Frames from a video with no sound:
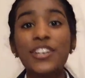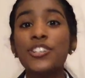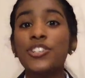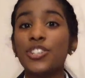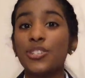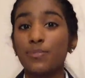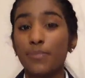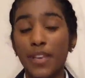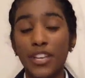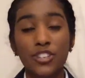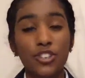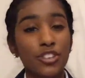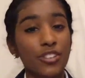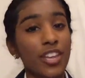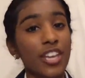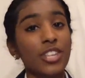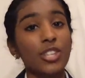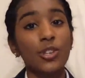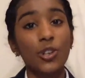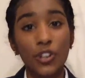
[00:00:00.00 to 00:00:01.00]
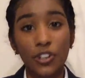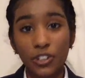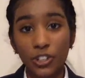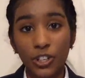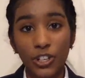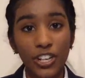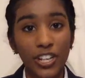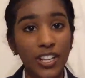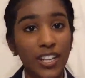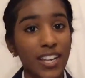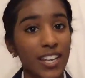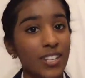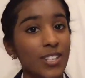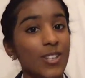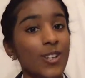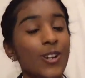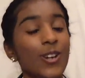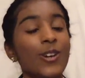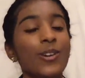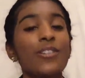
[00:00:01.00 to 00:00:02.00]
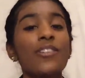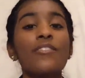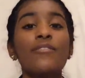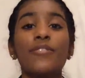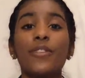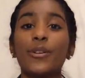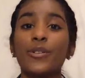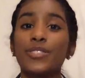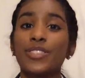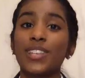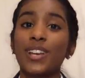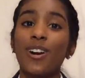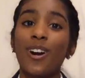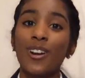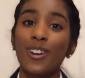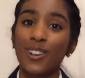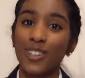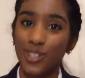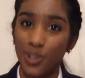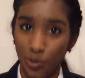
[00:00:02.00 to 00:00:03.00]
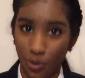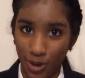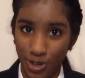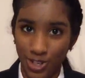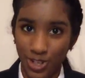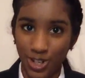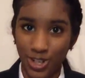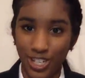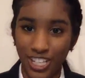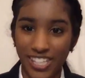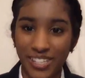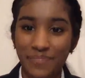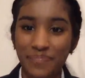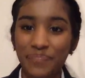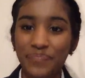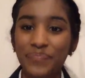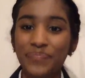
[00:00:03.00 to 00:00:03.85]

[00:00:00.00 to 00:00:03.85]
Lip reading: Just make sure that you're learning and you're focusing on your journey.